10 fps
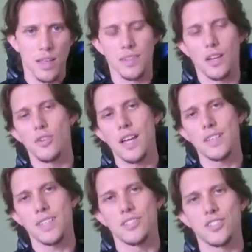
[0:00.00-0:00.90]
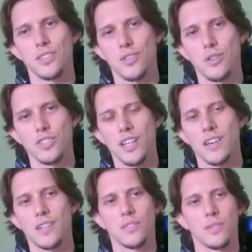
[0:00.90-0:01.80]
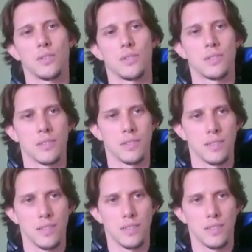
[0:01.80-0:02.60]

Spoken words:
Now you guys can go check it out on